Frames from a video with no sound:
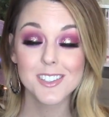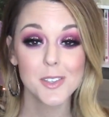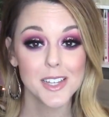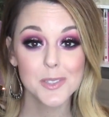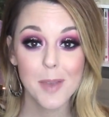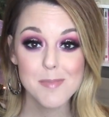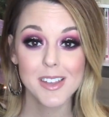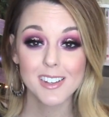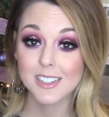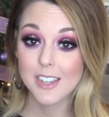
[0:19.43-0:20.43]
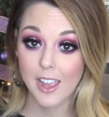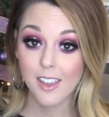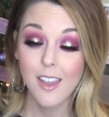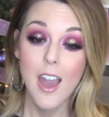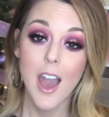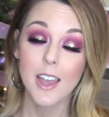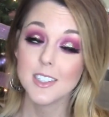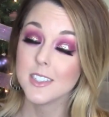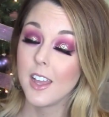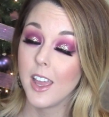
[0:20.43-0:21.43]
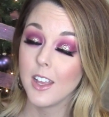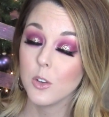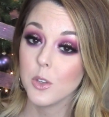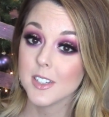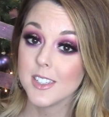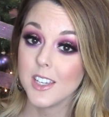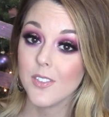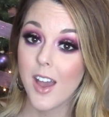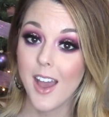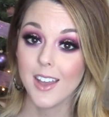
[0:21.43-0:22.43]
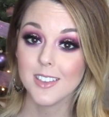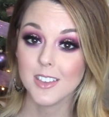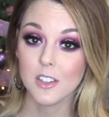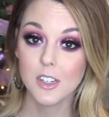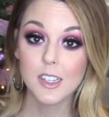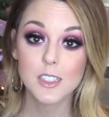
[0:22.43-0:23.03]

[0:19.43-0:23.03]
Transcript: So that's why I'm here today. I did a New Year's Eve eye look.